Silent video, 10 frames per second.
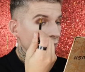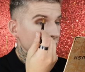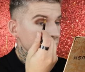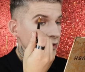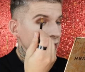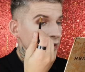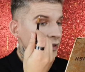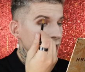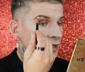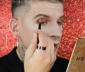And to
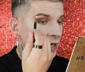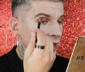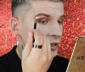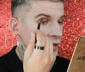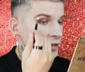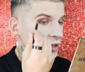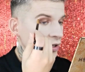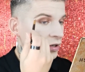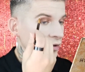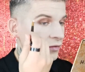clean the edges
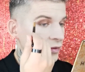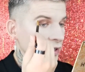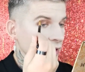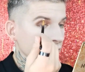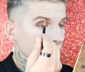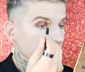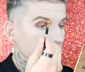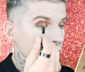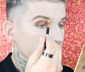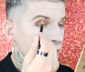of the
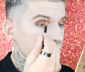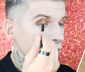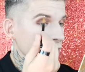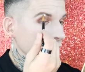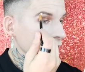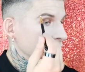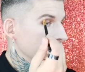dark